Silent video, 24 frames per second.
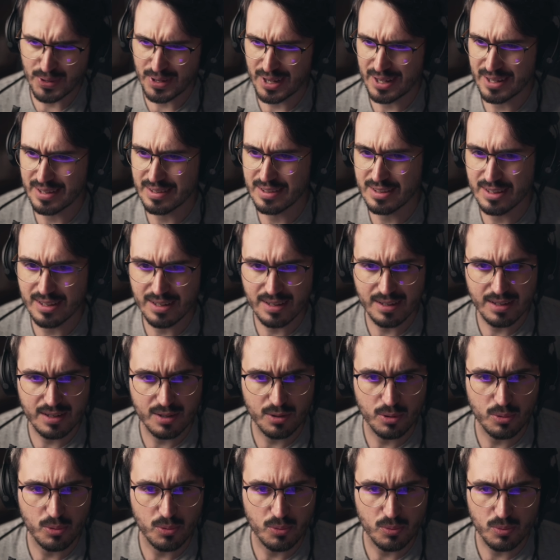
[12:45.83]
I think.
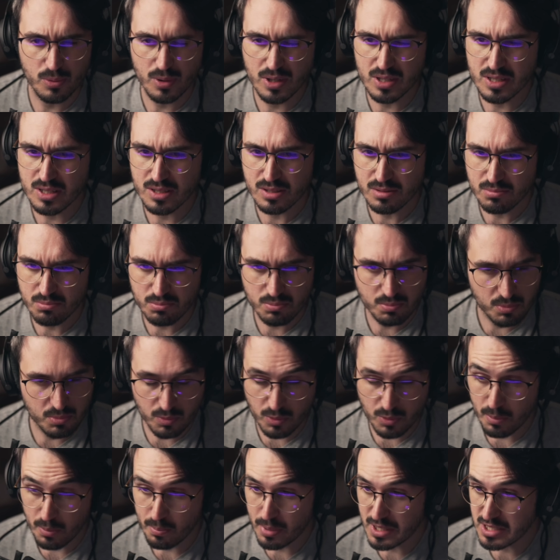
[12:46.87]

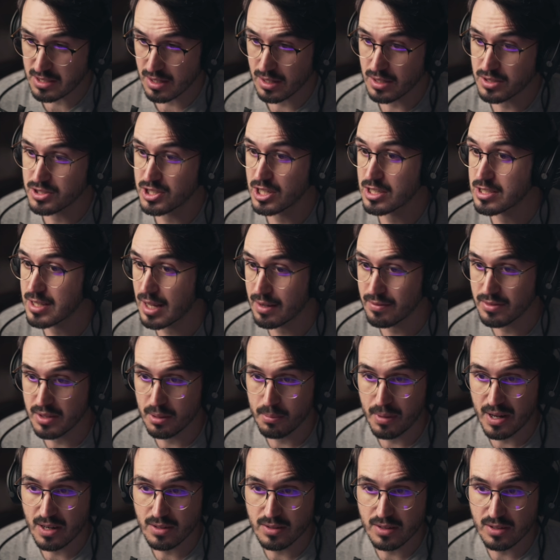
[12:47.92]
We basically just have the
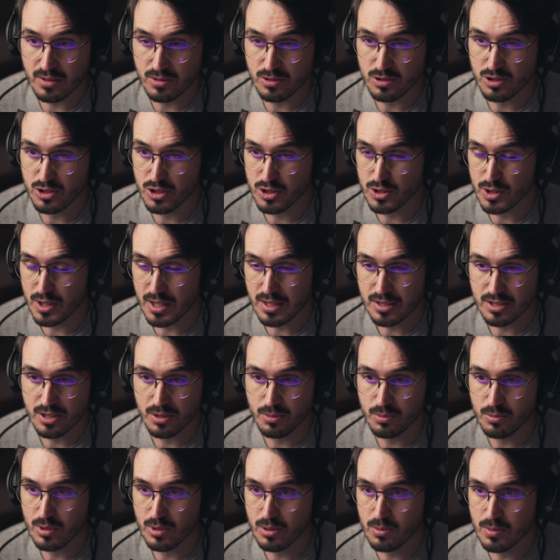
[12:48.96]
melody on strings
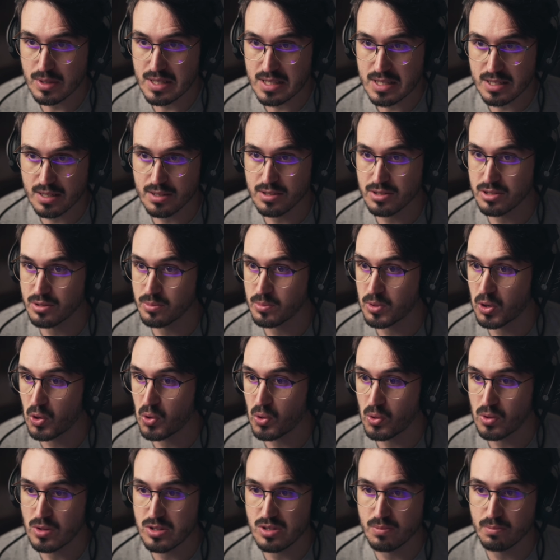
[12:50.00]
and woodwinds and some
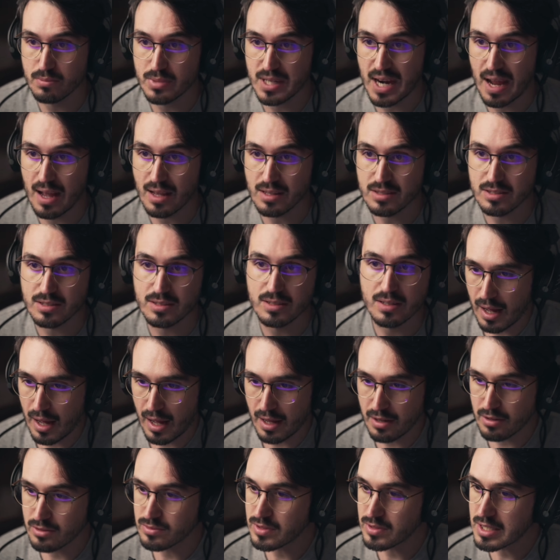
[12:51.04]
chords and brass.
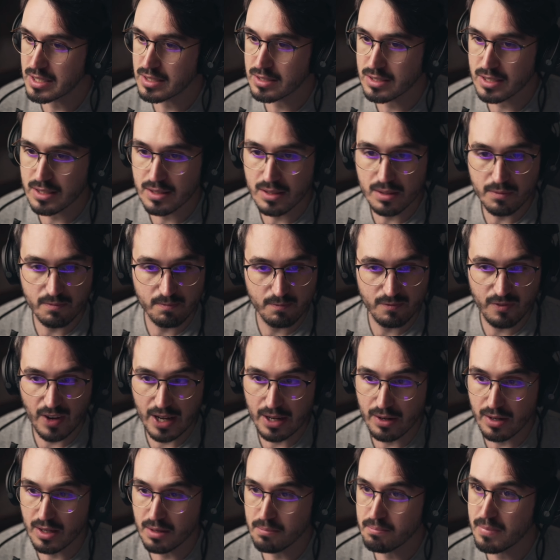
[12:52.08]
I already did the
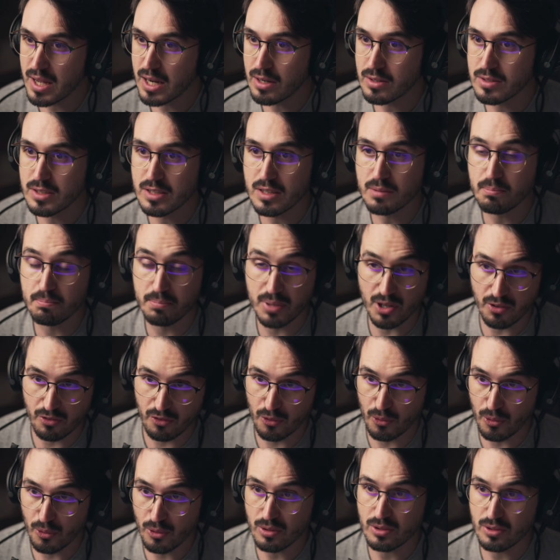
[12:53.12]
violin melody
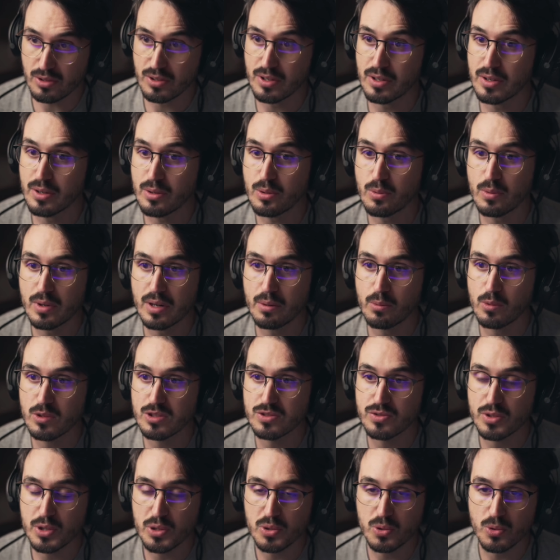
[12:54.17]
before, you know, when I
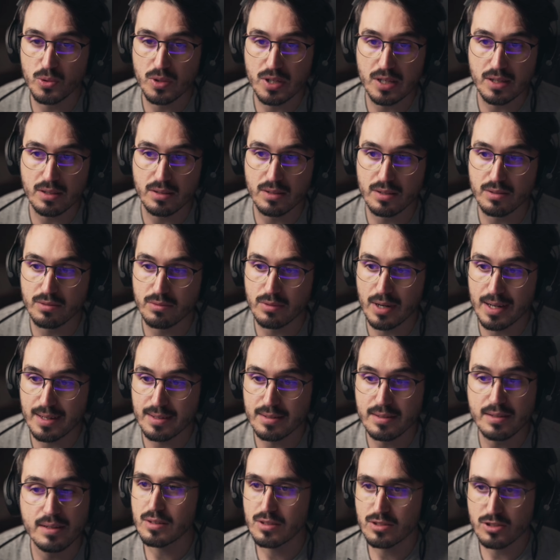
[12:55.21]
was recording the
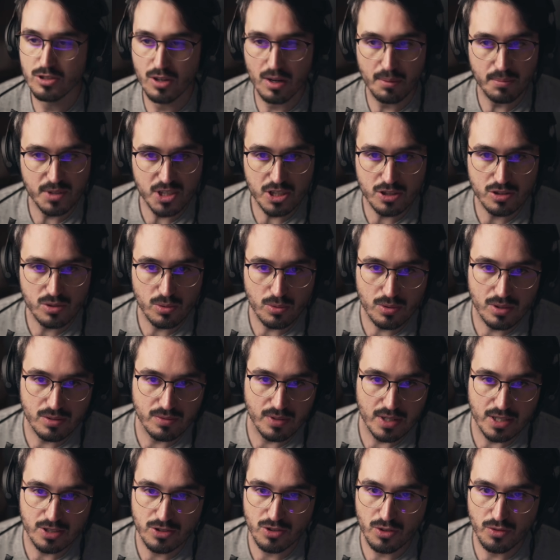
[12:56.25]
run. So let me just do the
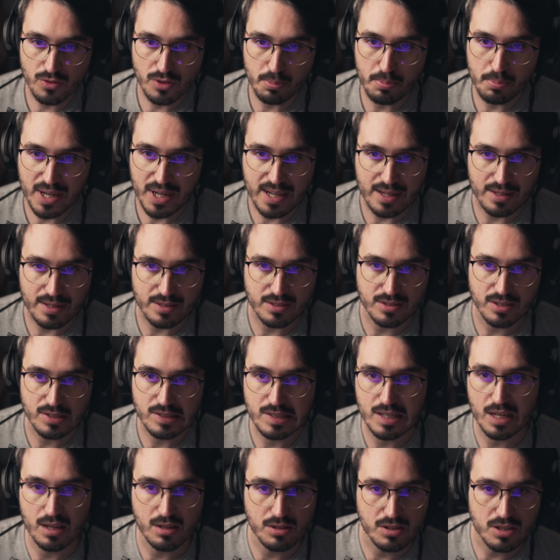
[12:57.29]
rest of the parts,
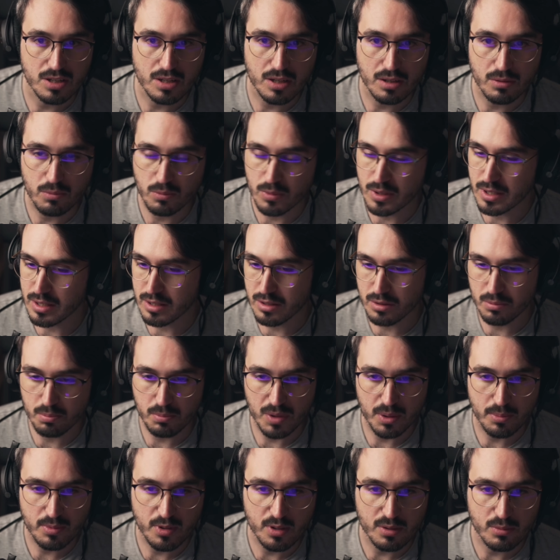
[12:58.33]
starting with
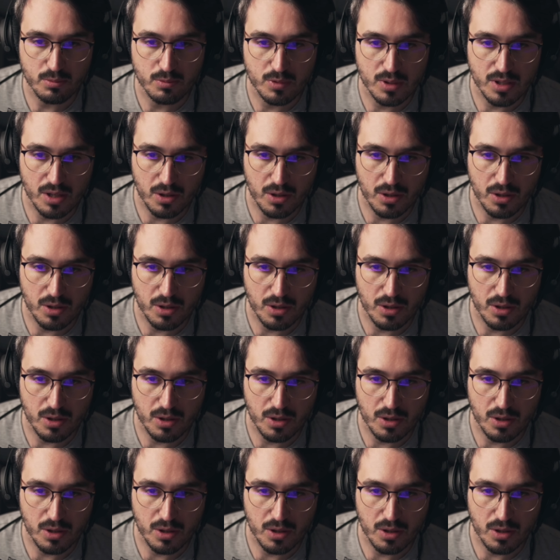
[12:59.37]
maybe with the